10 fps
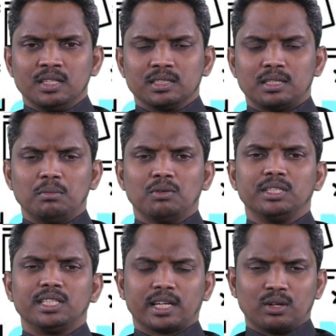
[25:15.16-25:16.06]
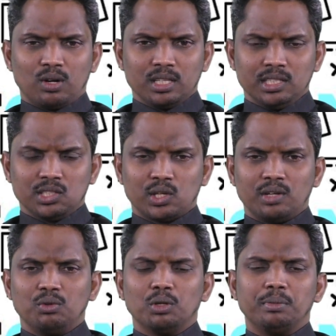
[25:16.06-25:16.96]
some of the technologies
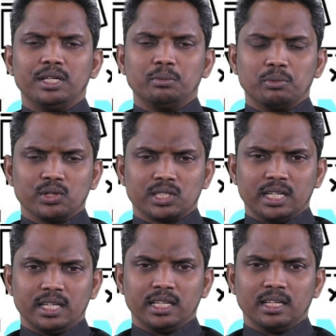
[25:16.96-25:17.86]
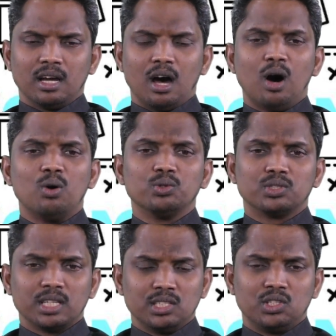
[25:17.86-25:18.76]
and we will be demonstrating how
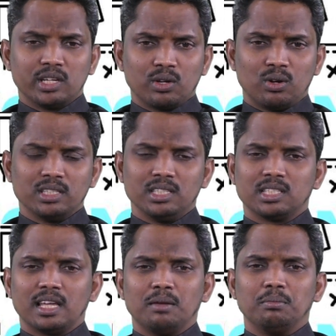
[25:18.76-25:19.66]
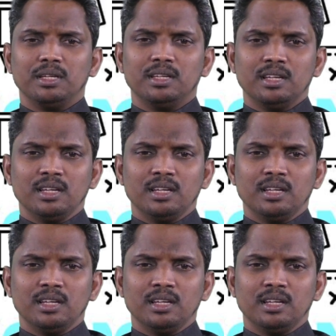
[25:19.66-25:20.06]
such technologies can be